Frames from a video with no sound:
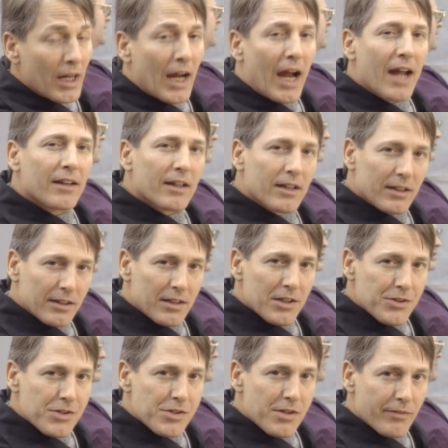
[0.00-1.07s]
and the
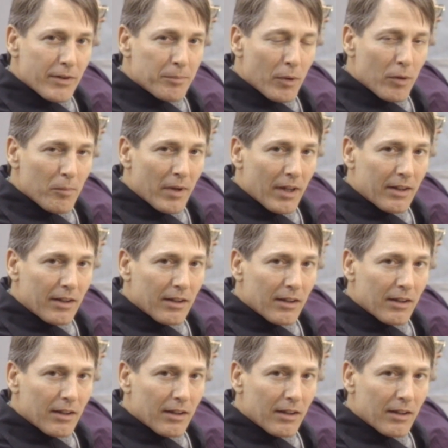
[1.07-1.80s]
conditions of the permit.